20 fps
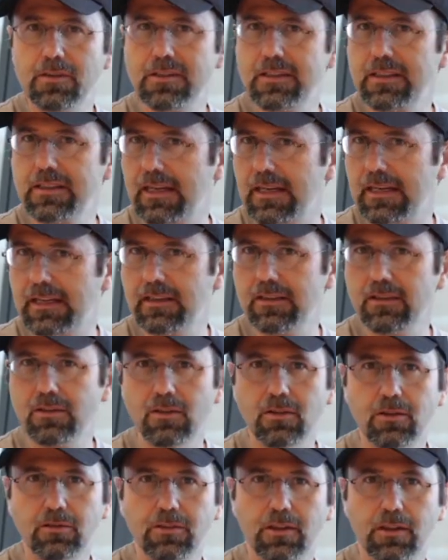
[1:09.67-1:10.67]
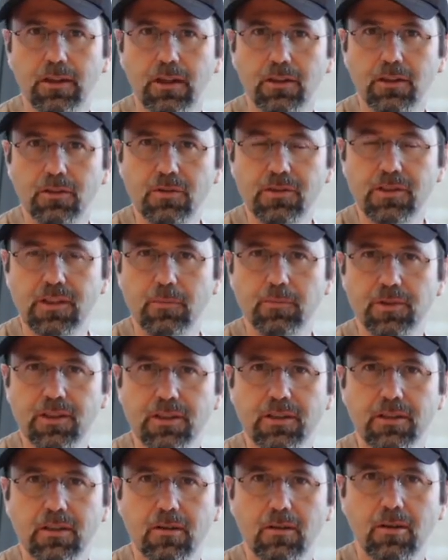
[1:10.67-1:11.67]
scan of a, a new
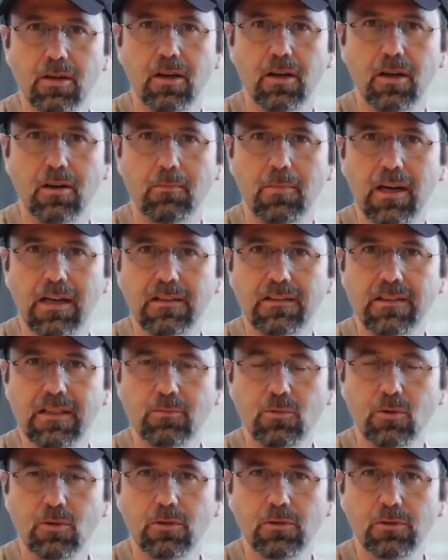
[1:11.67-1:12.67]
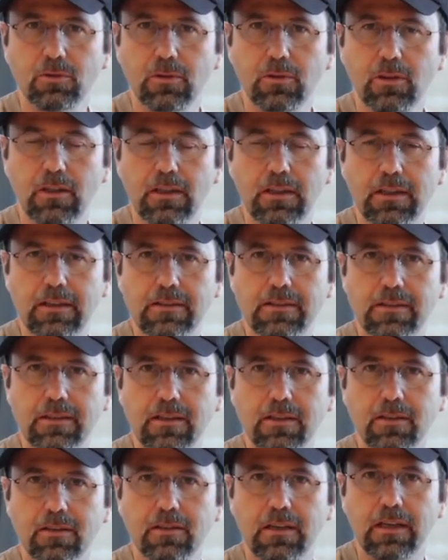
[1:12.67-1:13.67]
subject. Uh, Mike Seymour is
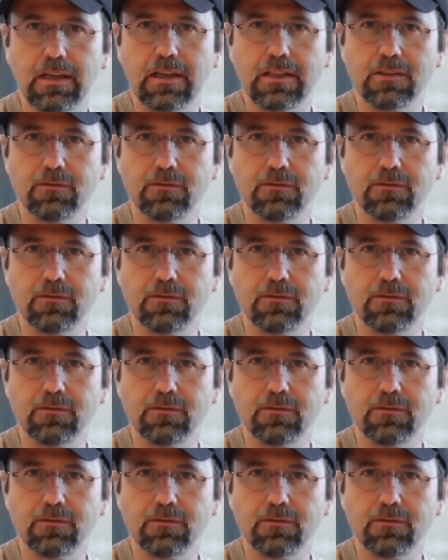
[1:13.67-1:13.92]
here and has